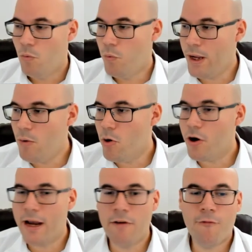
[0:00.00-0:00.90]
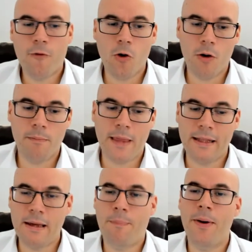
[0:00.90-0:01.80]
we were informed that
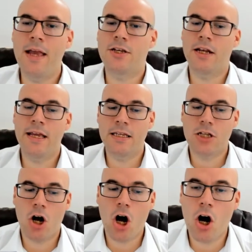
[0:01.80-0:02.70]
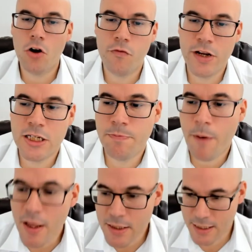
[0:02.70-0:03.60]
the patient is
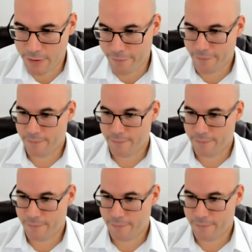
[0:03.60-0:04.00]
unresponsive,